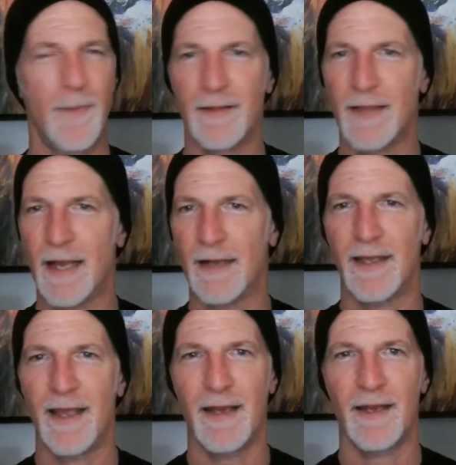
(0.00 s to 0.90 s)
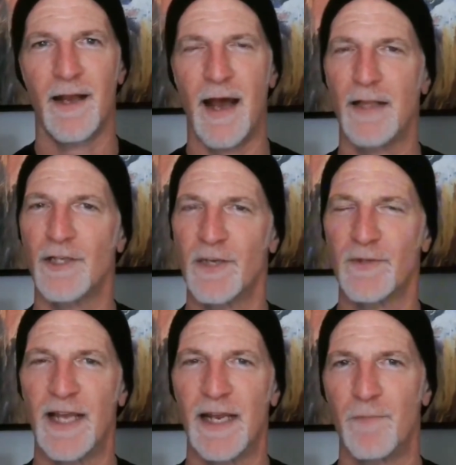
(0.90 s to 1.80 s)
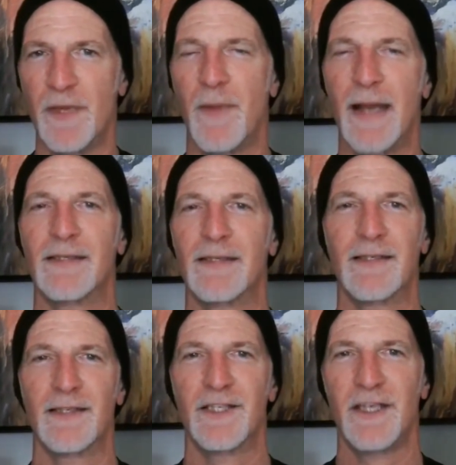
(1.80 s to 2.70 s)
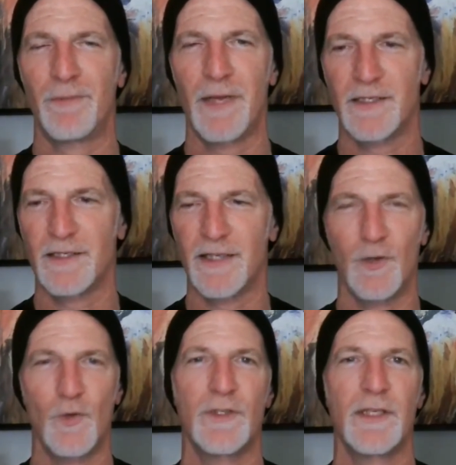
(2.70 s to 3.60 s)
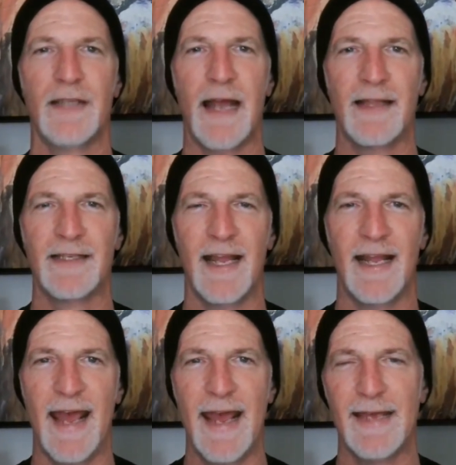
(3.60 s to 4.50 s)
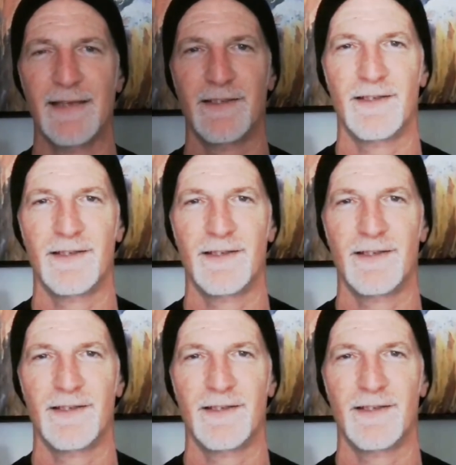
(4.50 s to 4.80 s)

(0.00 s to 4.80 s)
about that kid in college that was getting B minuses and C pluses? Like, who's this guy that's getting A's?